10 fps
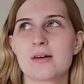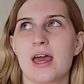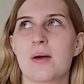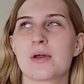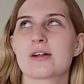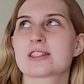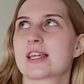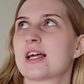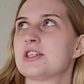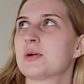okay, what else can
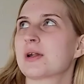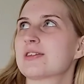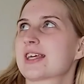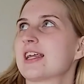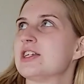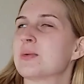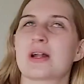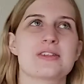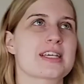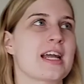I do? What else can I do? What
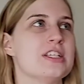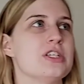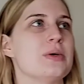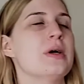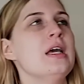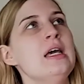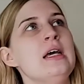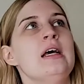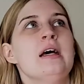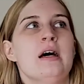else can I do?
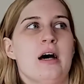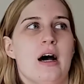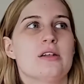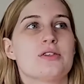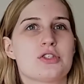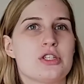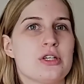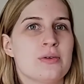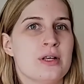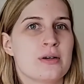Do
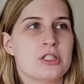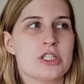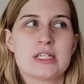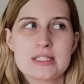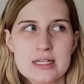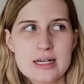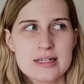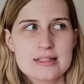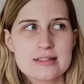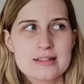you know
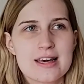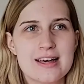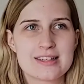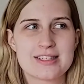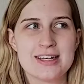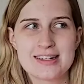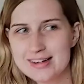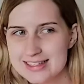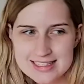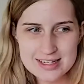Jesus?
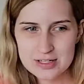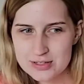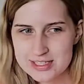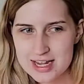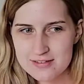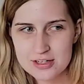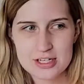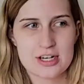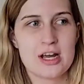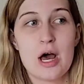Is he your
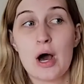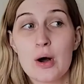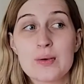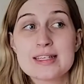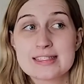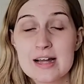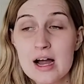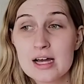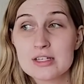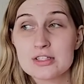savior? Oh, he's
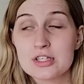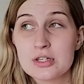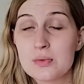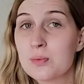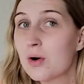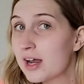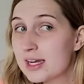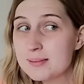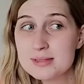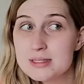not. Do you want
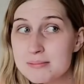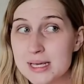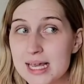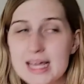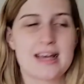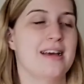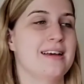him to be?